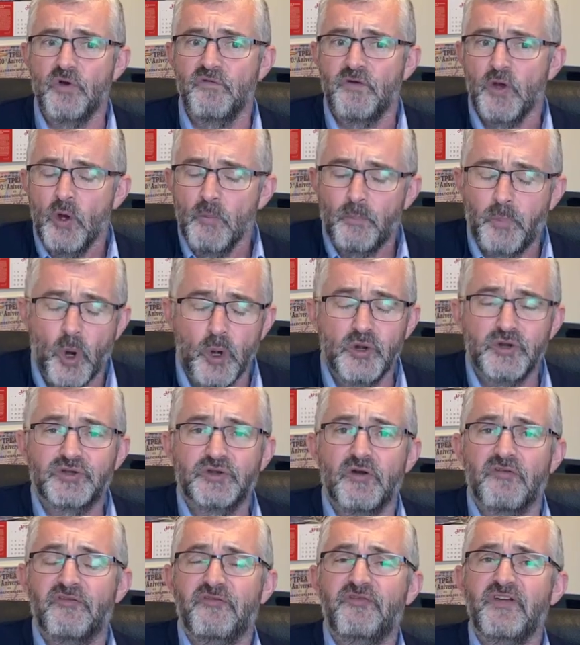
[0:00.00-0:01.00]
have put
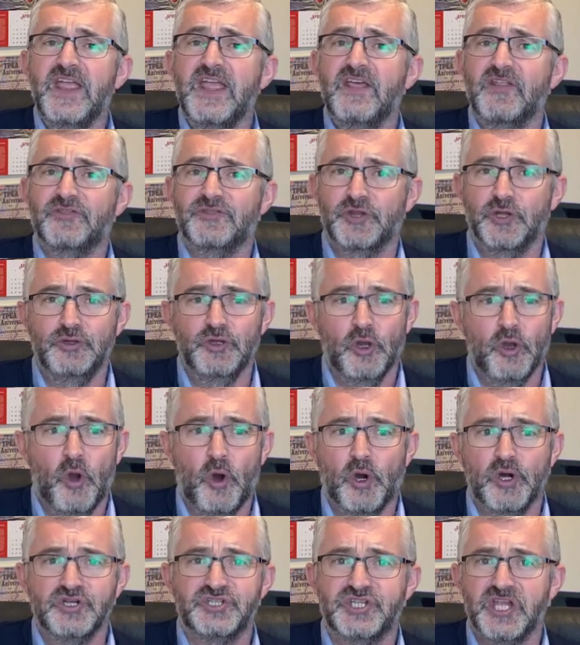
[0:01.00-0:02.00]
their faith in the
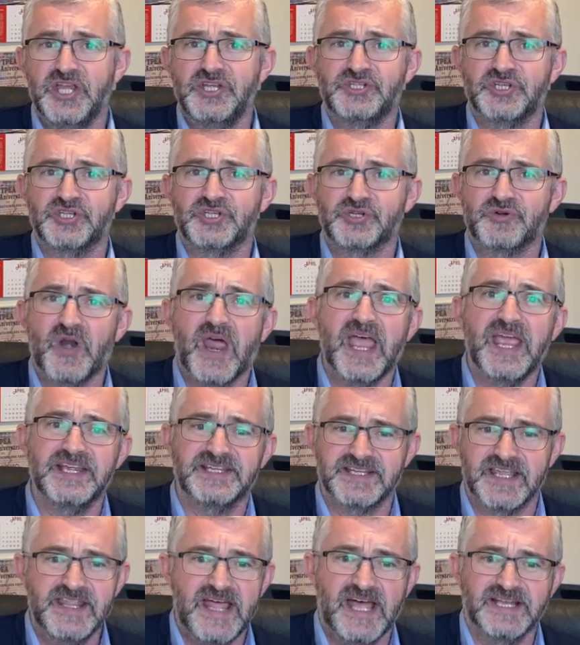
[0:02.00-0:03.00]
Lord Jesus
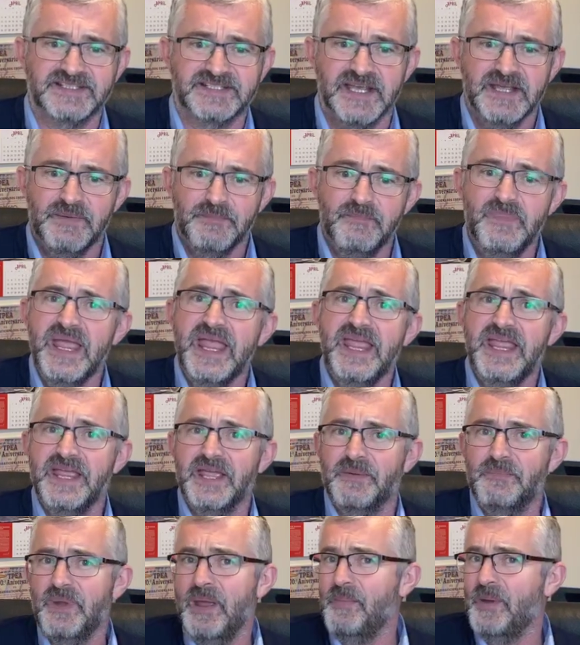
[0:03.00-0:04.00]
Christ, and that's me
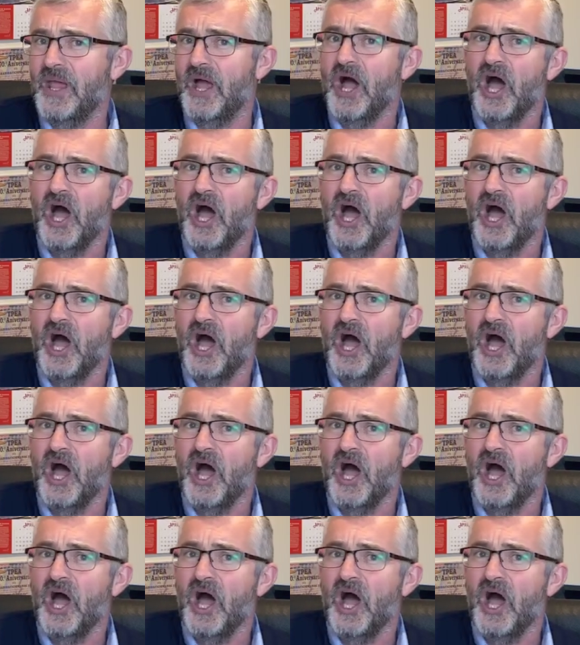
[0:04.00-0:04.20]
and maybe a